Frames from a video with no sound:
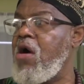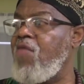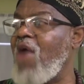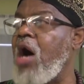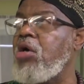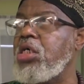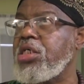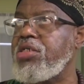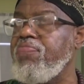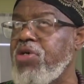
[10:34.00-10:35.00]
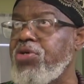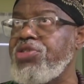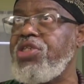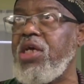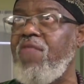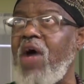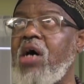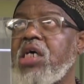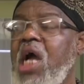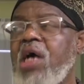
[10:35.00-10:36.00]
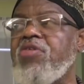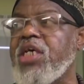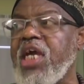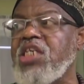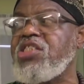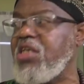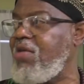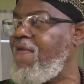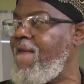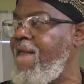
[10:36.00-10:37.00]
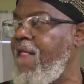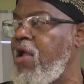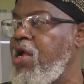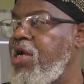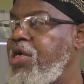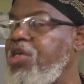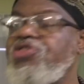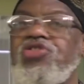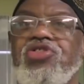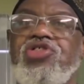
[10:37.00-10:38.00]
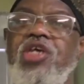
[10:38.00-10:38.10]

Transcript: of our community, of our congregation. He used to